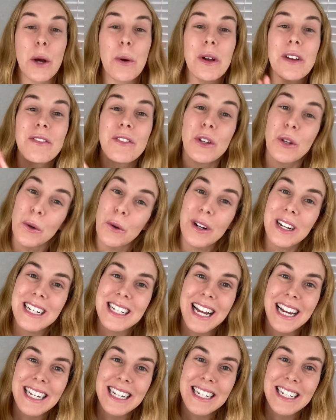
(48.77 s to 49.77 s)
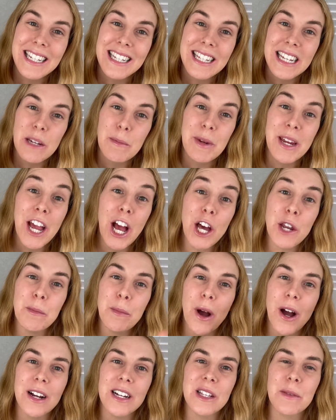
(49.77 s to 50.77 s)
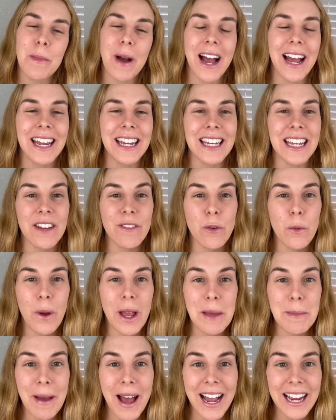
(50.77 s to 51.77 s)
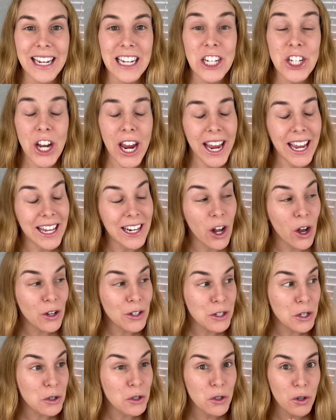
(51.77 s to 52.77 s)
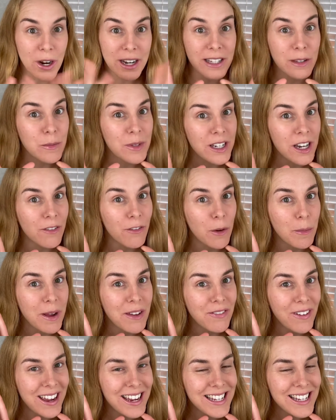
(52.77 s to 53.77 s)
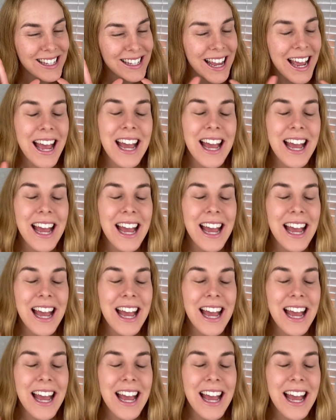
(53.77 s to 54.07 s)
if you're excited to see me unbox my giveaway package and also try some stuff on my face,